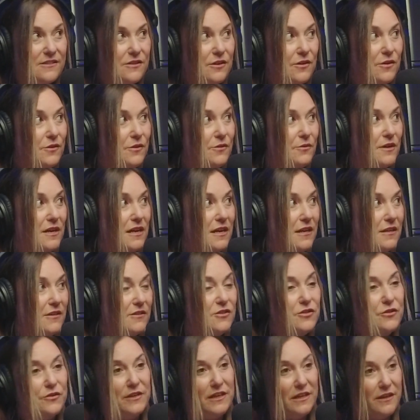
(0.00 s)
So
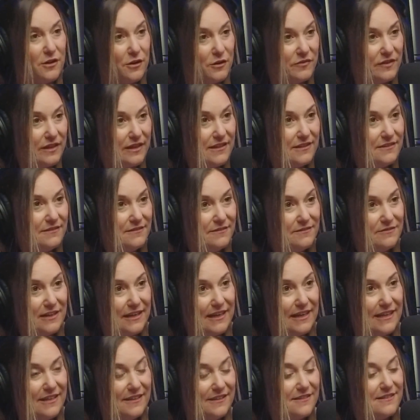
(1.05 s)
during COVID,
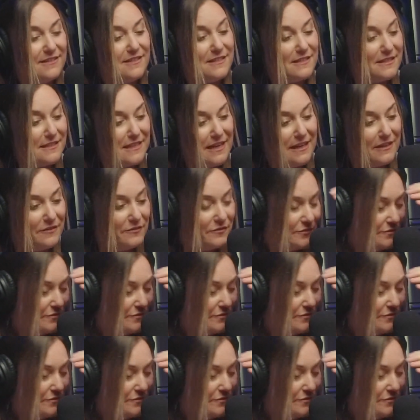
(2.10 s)
right? This is kind of a